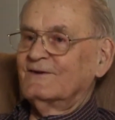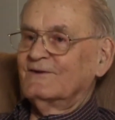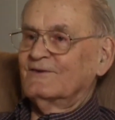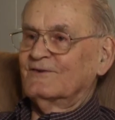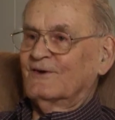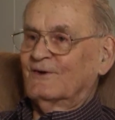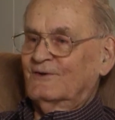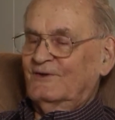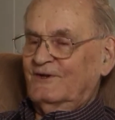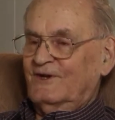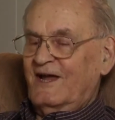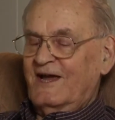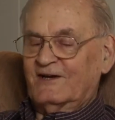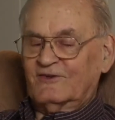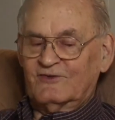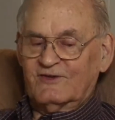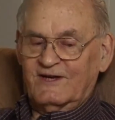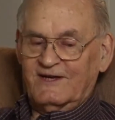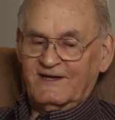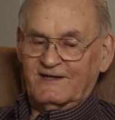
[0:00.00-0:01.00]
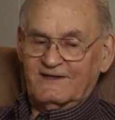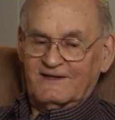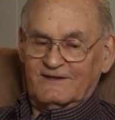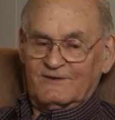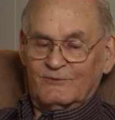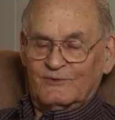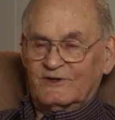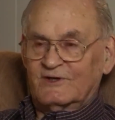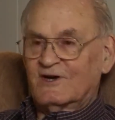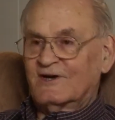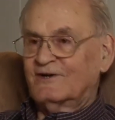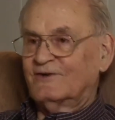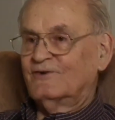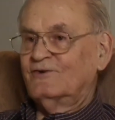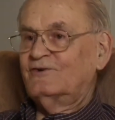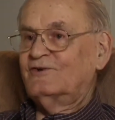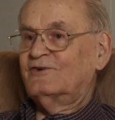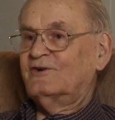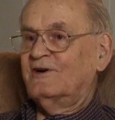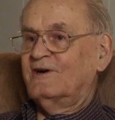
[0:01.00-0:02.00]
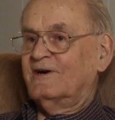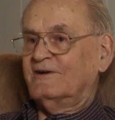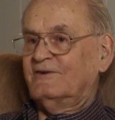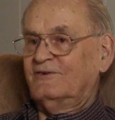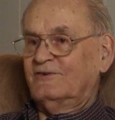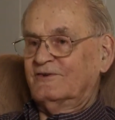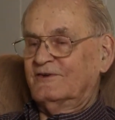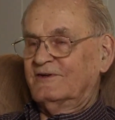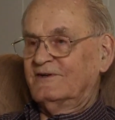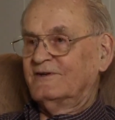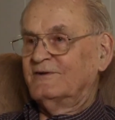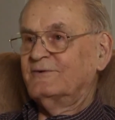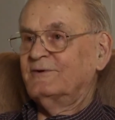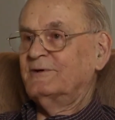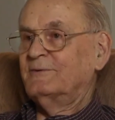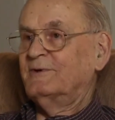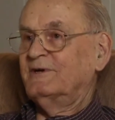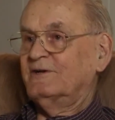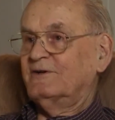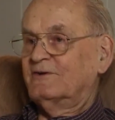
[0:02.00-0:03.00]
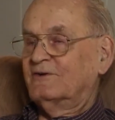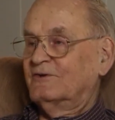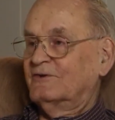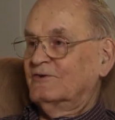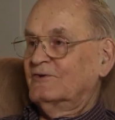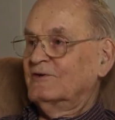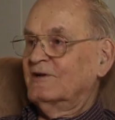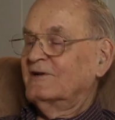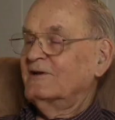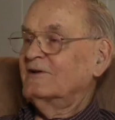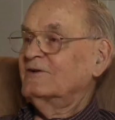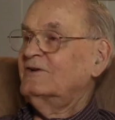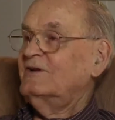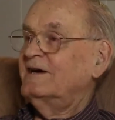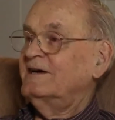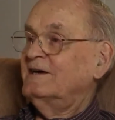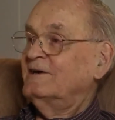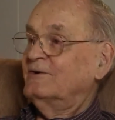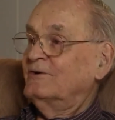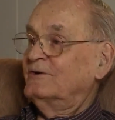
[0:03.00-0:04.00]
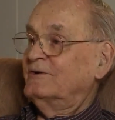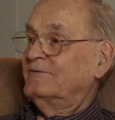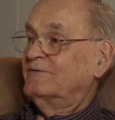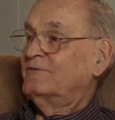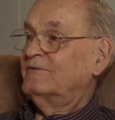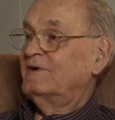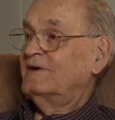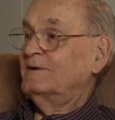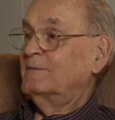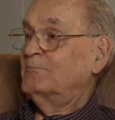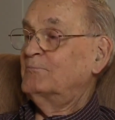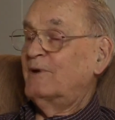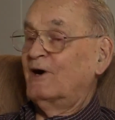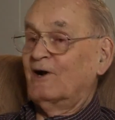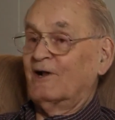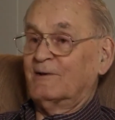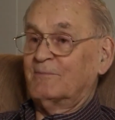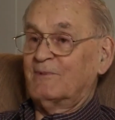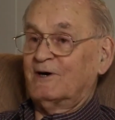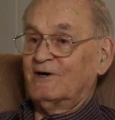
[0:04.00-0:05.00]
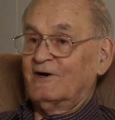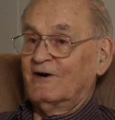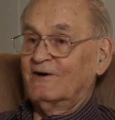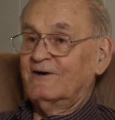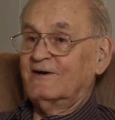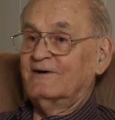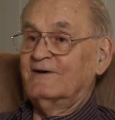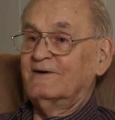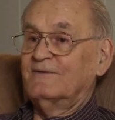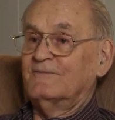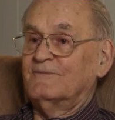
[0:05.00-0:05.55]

So the next day, then we got on trucks and we went to this little town of Burleyburg.